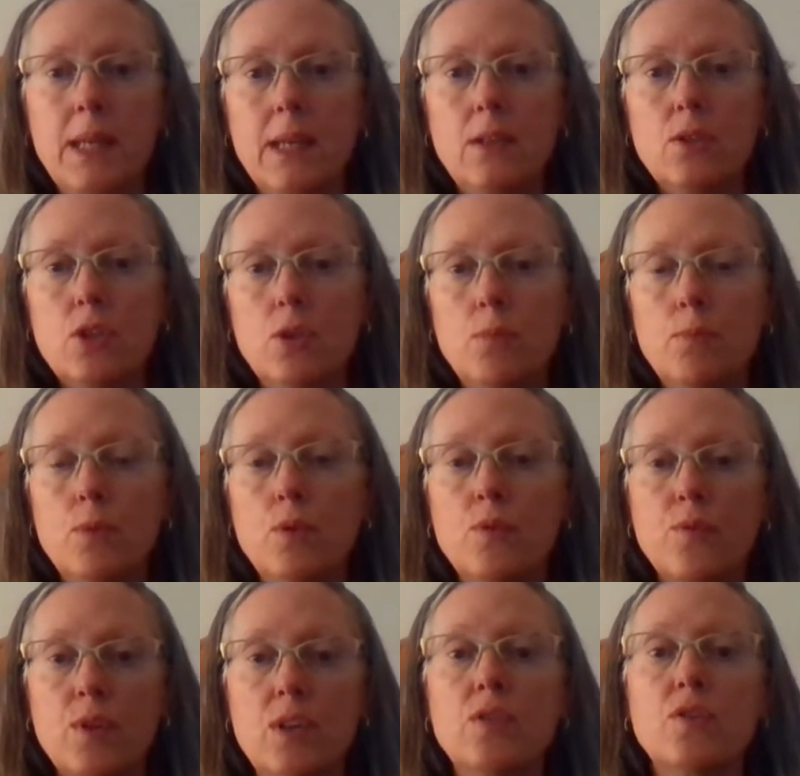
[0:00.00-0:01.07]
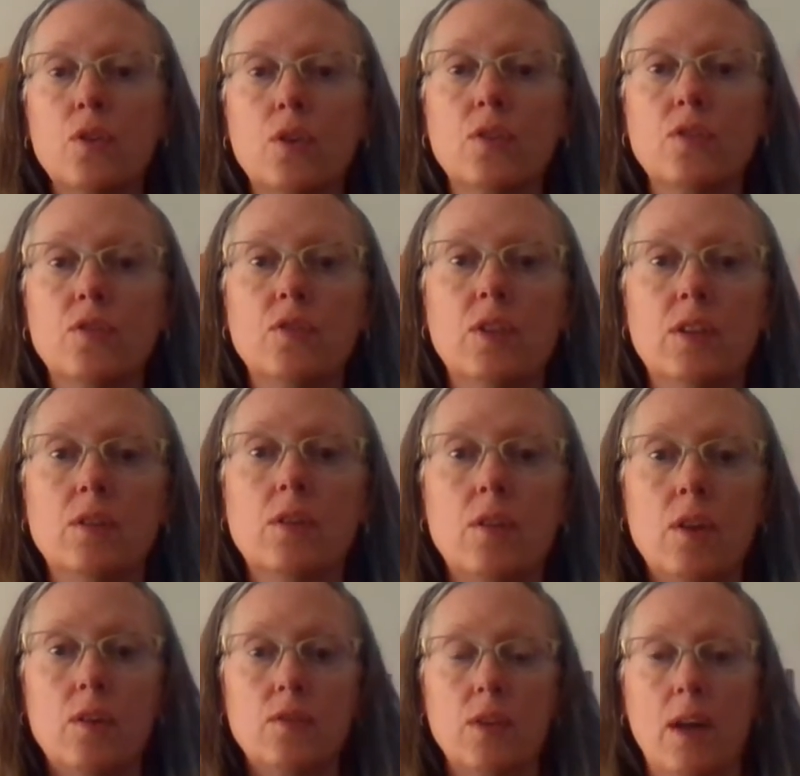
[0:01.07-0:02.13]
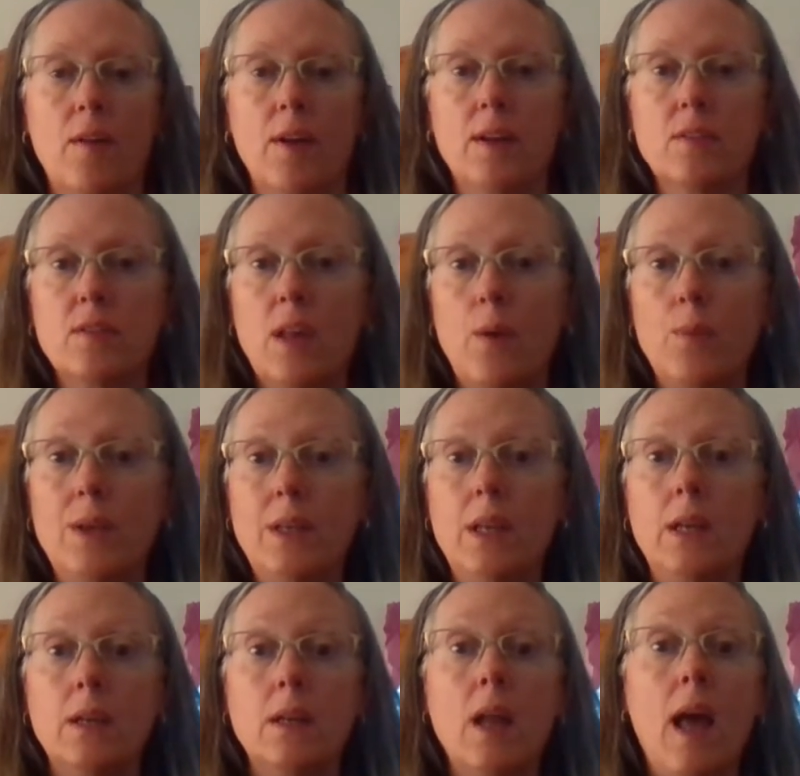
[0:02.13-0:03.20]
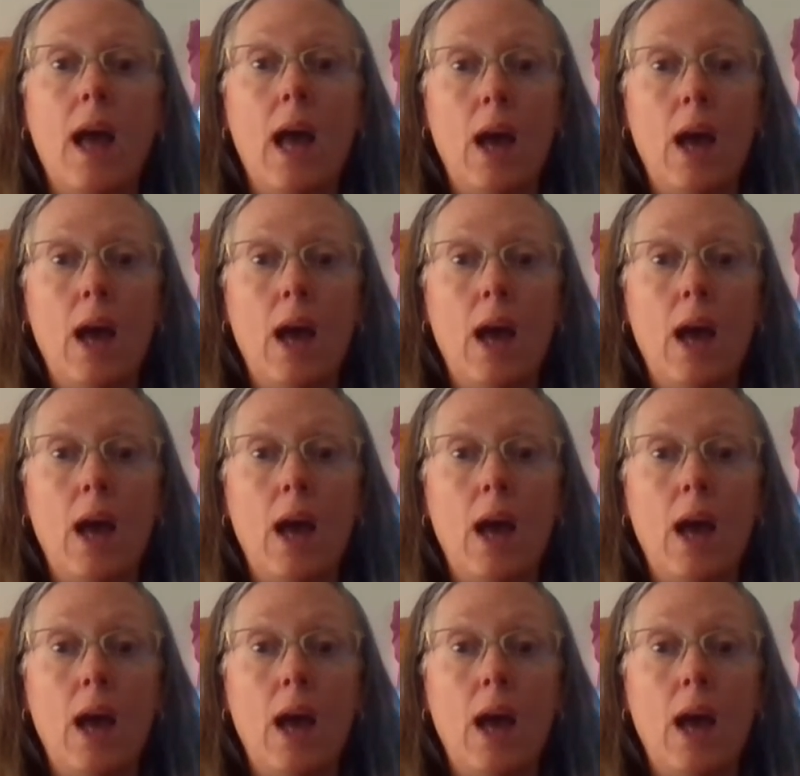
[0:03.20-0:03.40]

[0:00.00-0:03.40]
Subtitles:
begin to move resources into those areas that we needed.